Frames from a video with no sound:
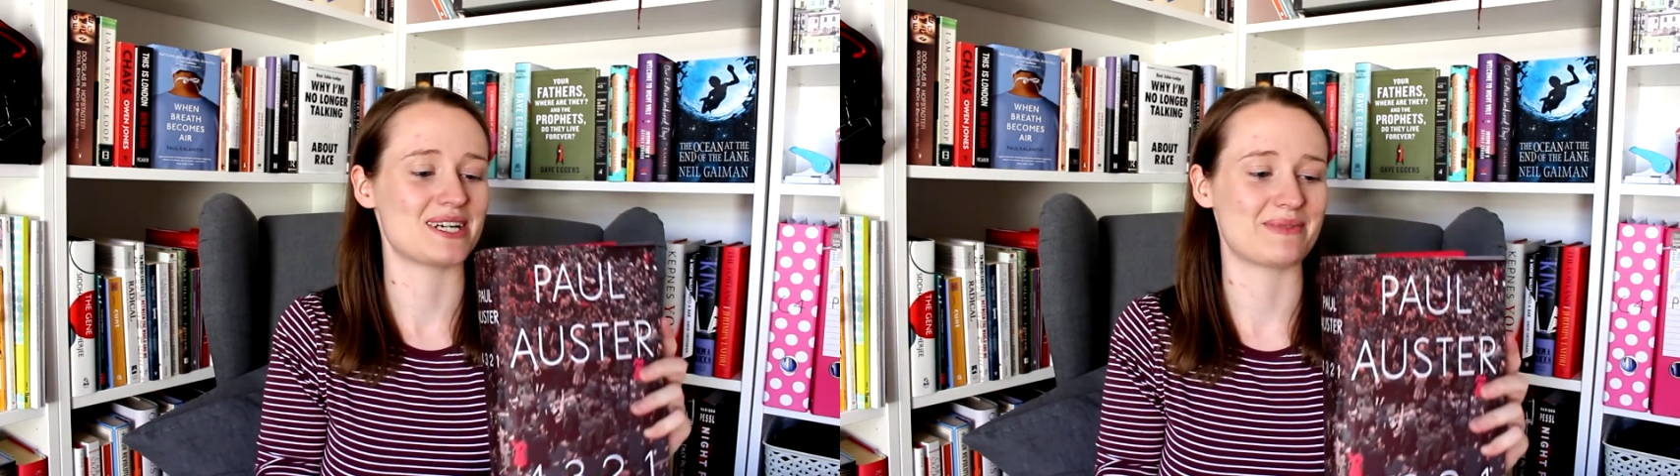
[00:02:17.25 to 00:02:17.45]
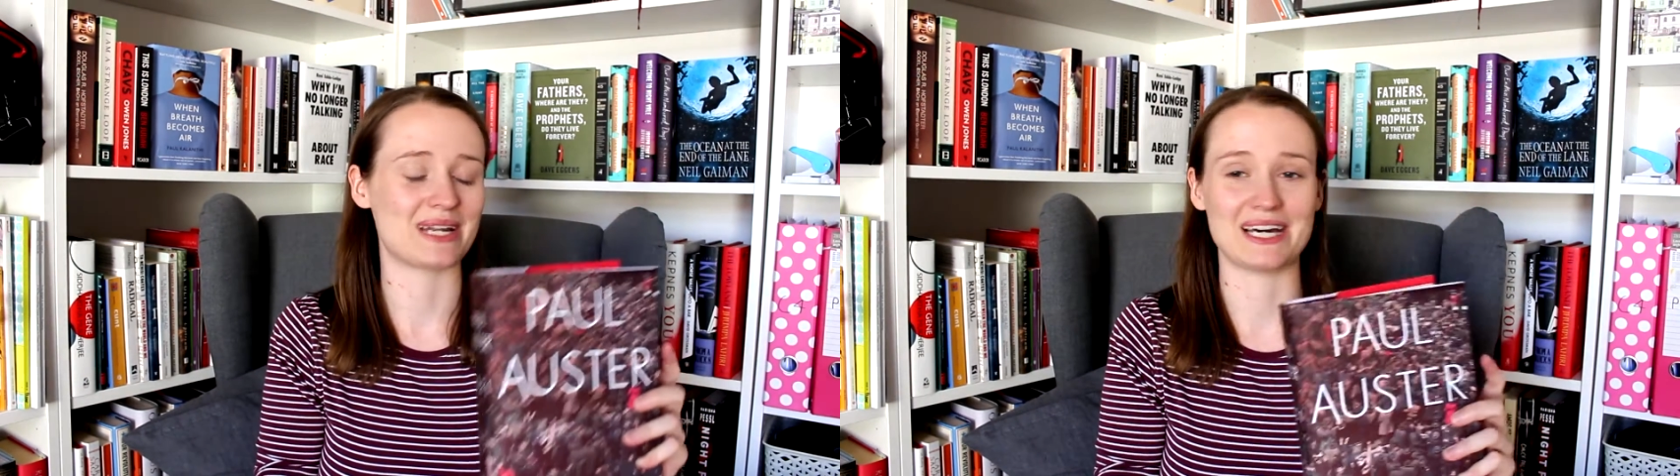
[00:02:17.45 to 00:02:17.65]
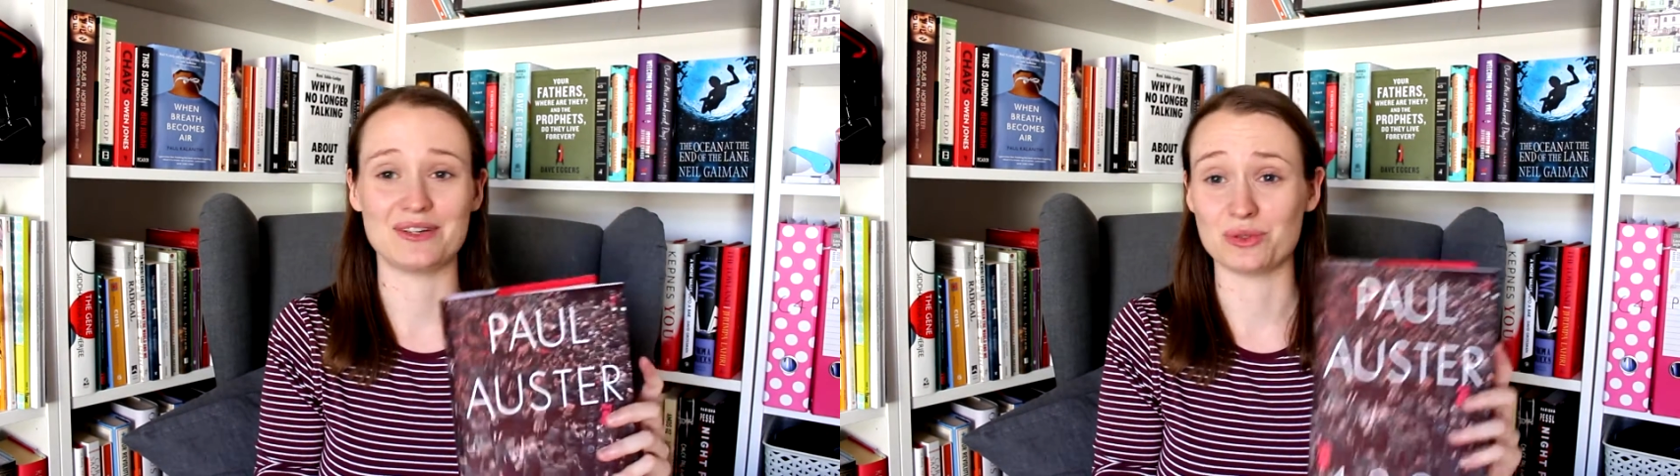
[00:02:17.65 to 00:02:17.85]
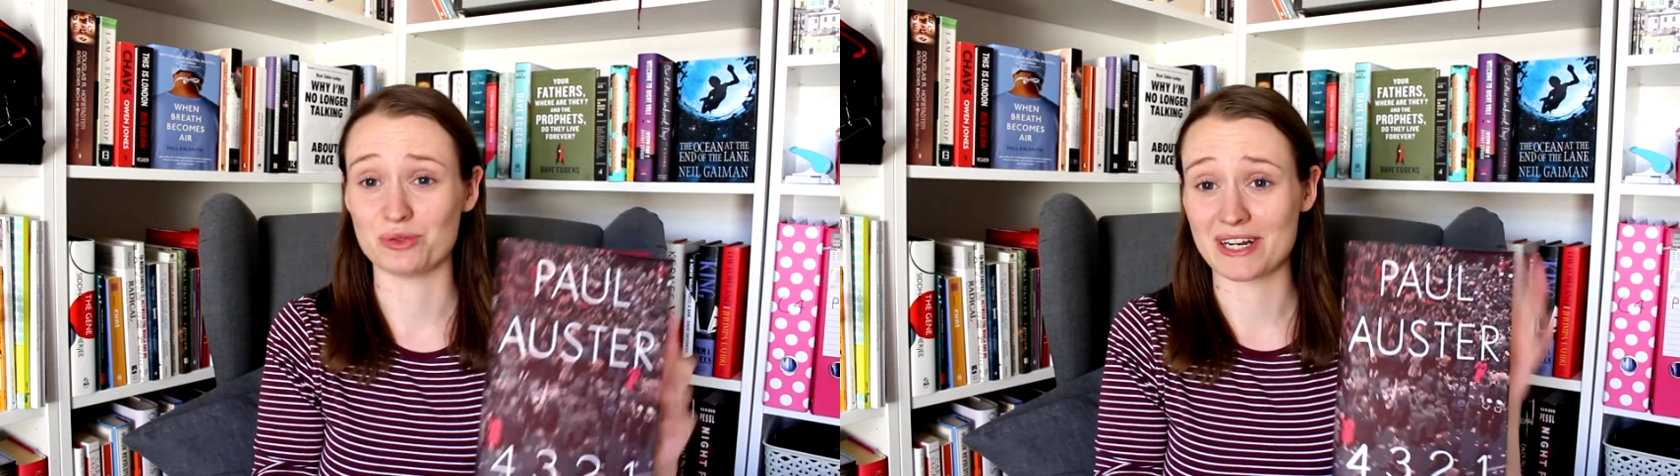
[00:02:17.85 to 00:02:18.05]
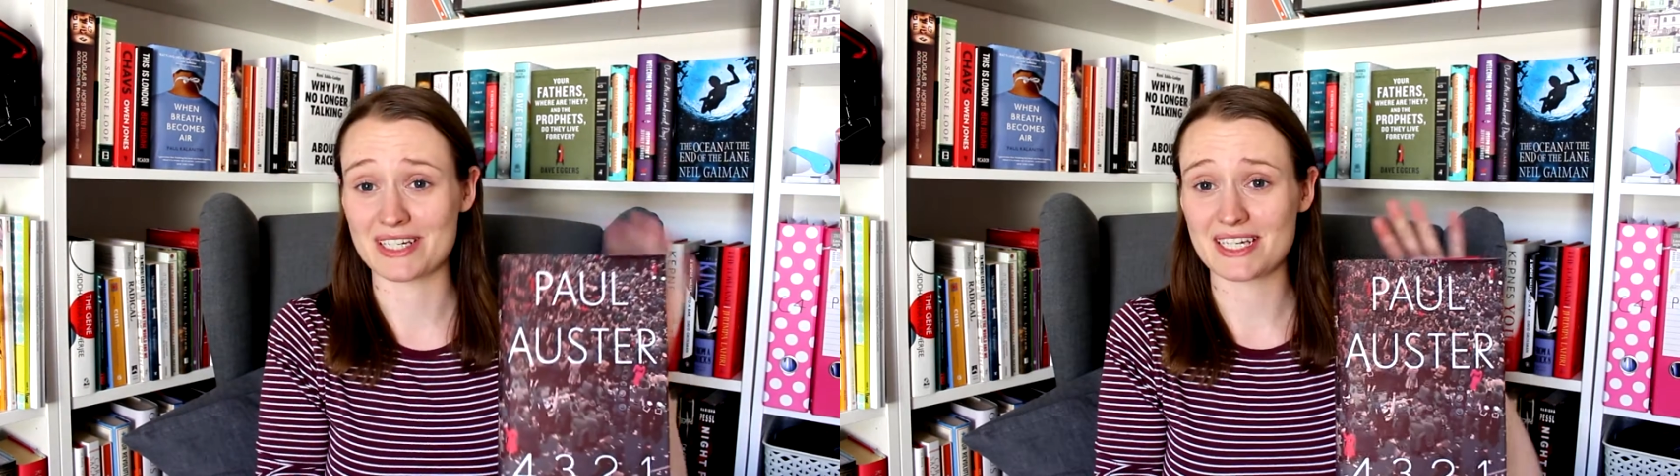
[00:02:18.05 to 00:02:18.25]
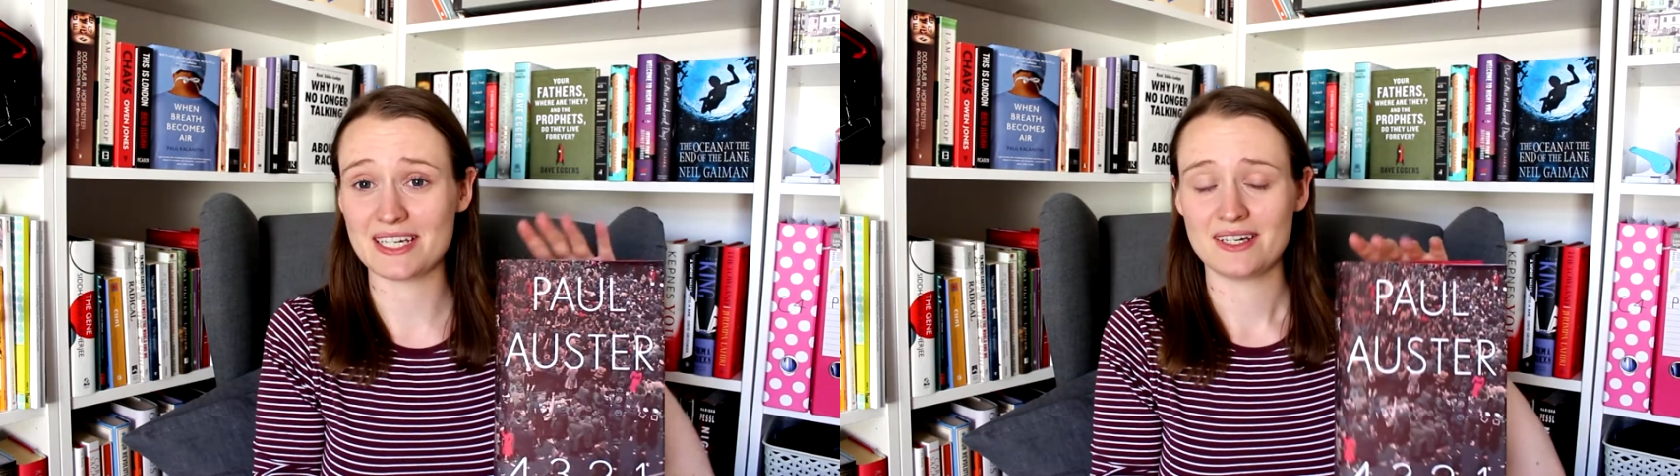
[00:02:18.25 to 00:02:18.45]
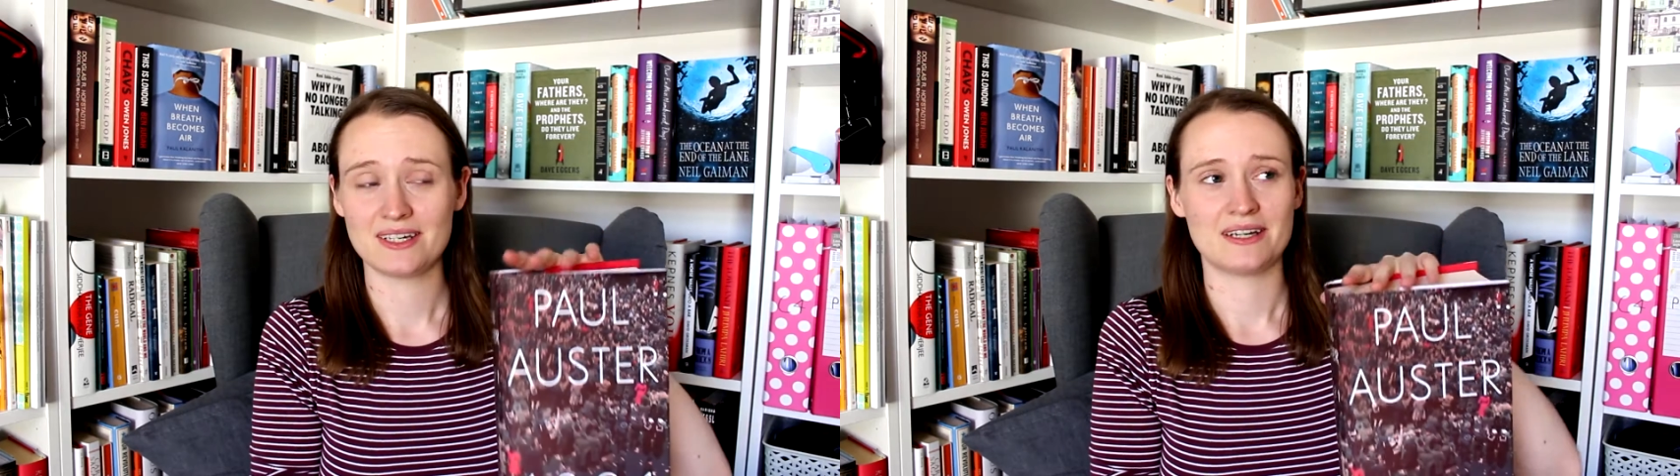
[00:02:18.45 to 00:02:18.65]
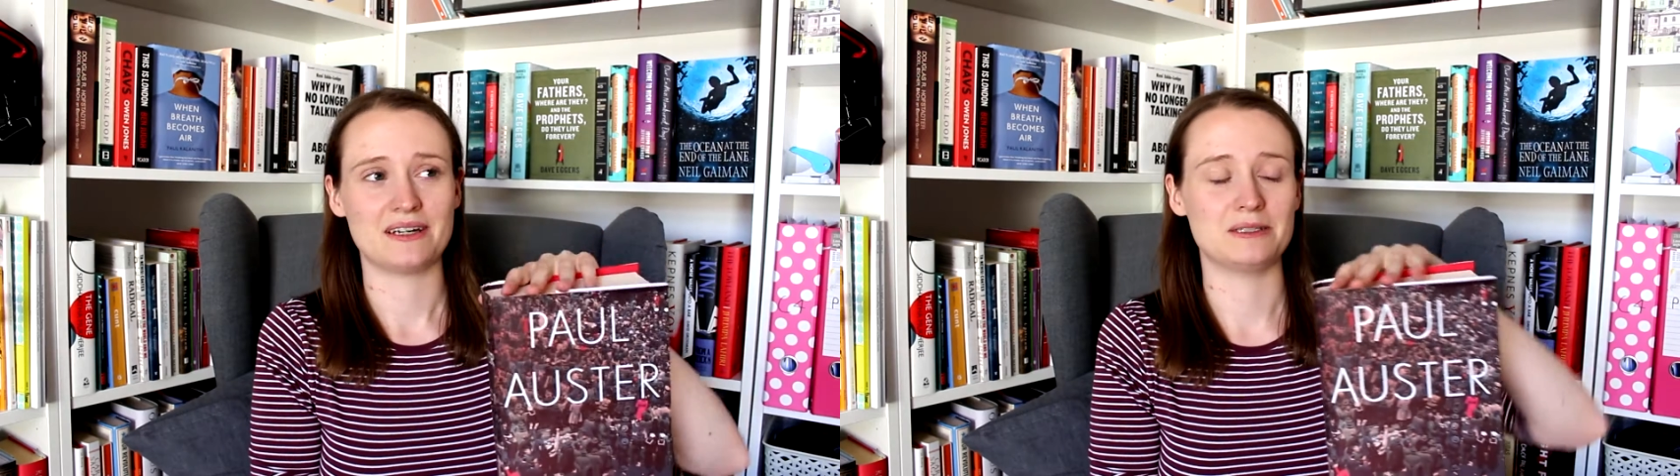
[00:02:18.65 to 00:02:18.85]
I planned already
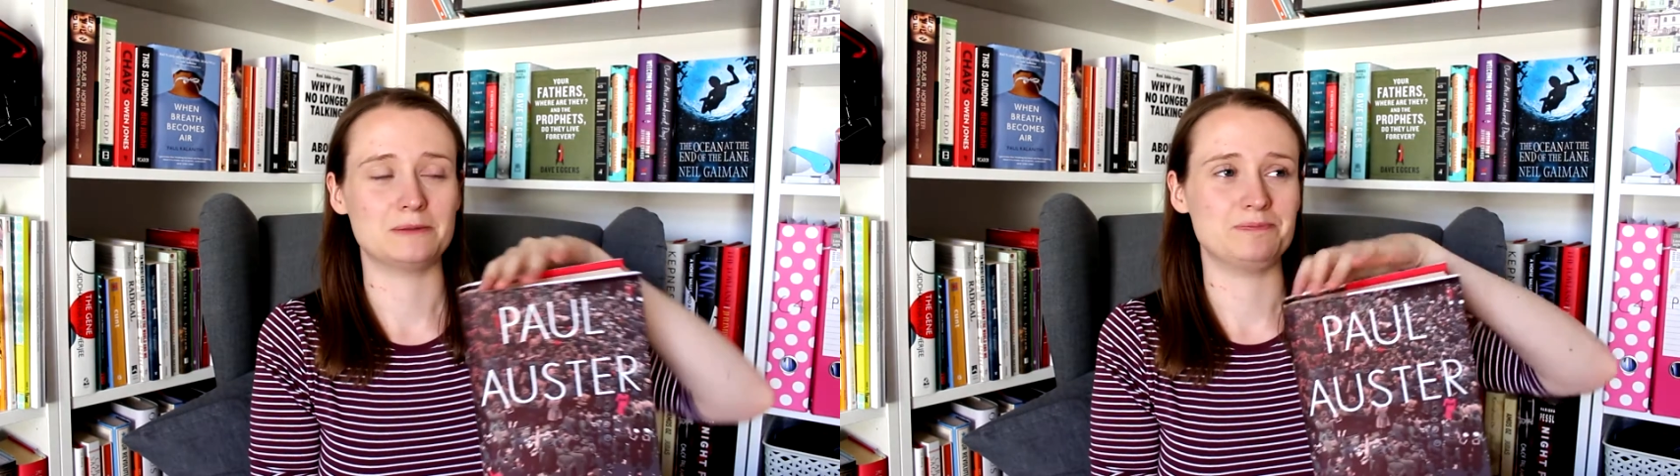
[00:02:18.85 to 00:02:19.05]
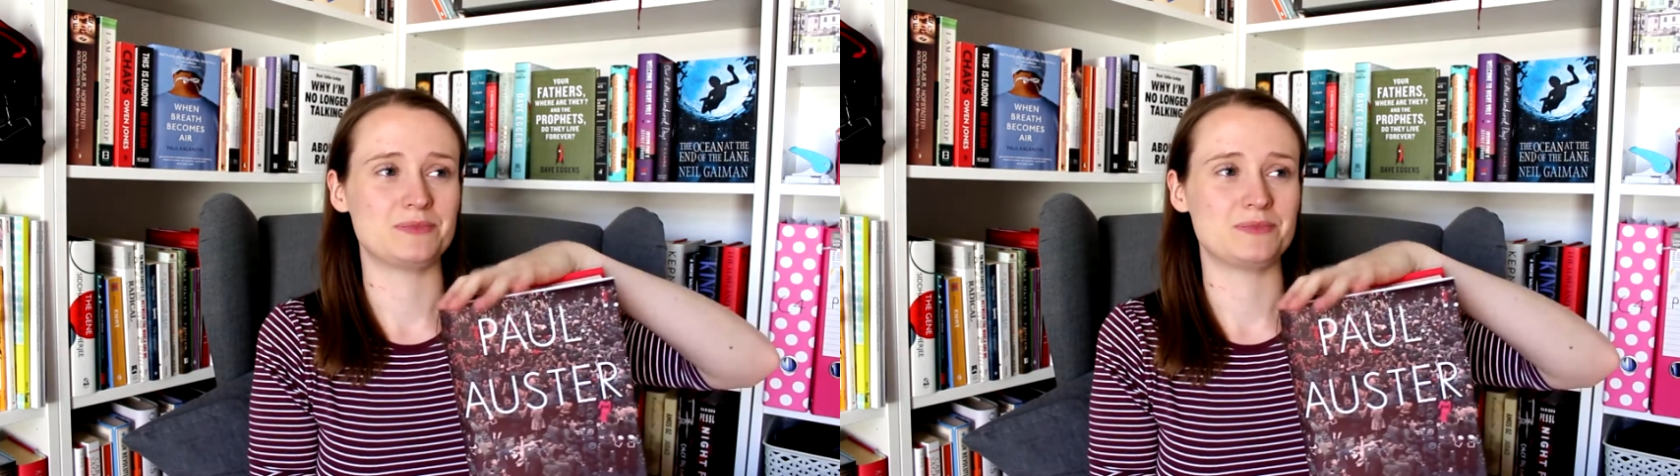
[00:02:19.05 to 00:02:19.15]
um,